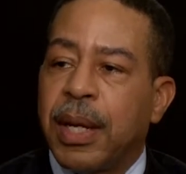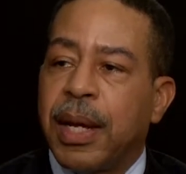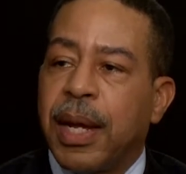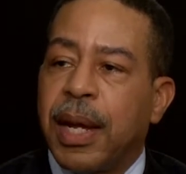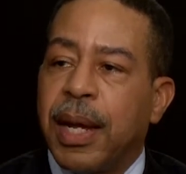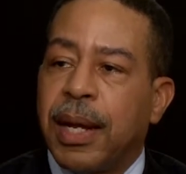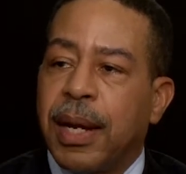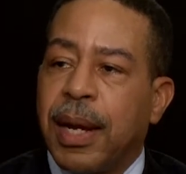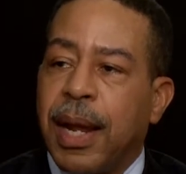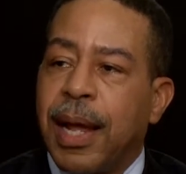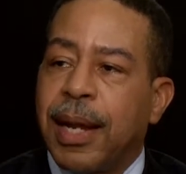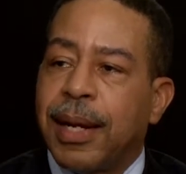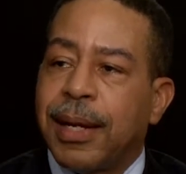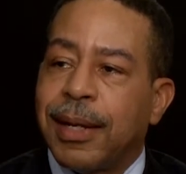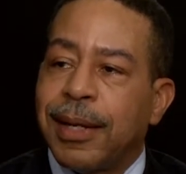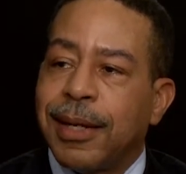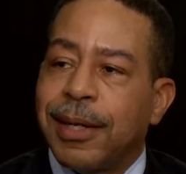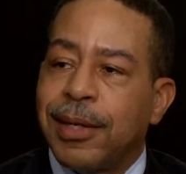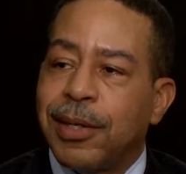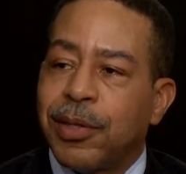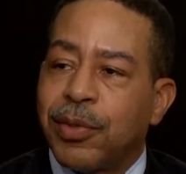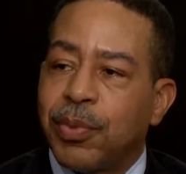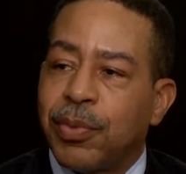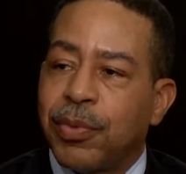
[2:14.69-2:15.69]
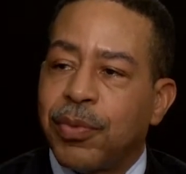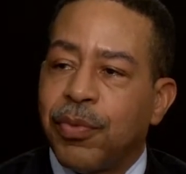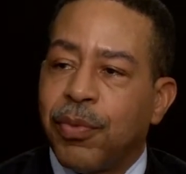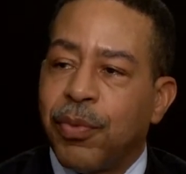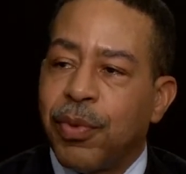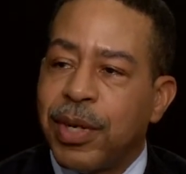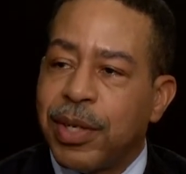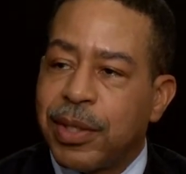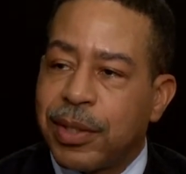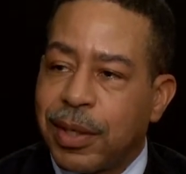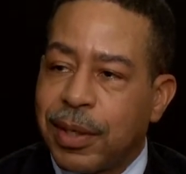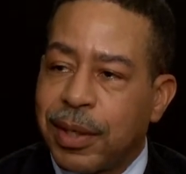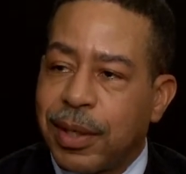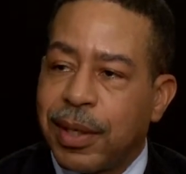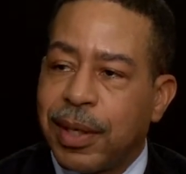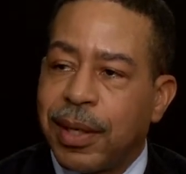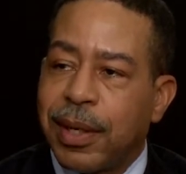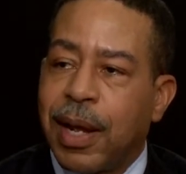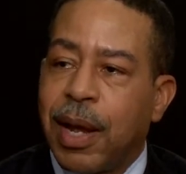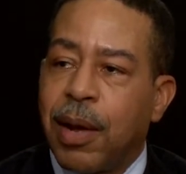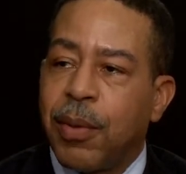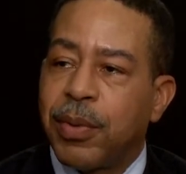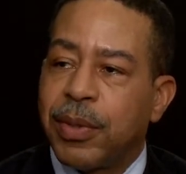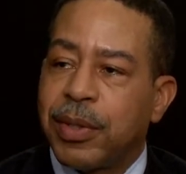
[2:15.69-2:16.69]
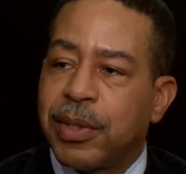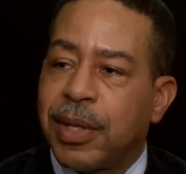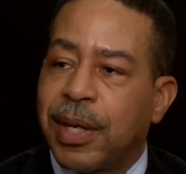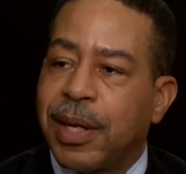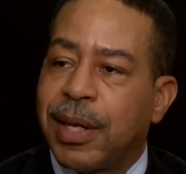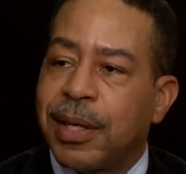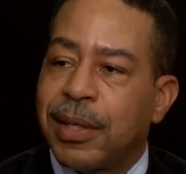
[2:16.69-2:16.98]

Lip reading: at least recently, I would say,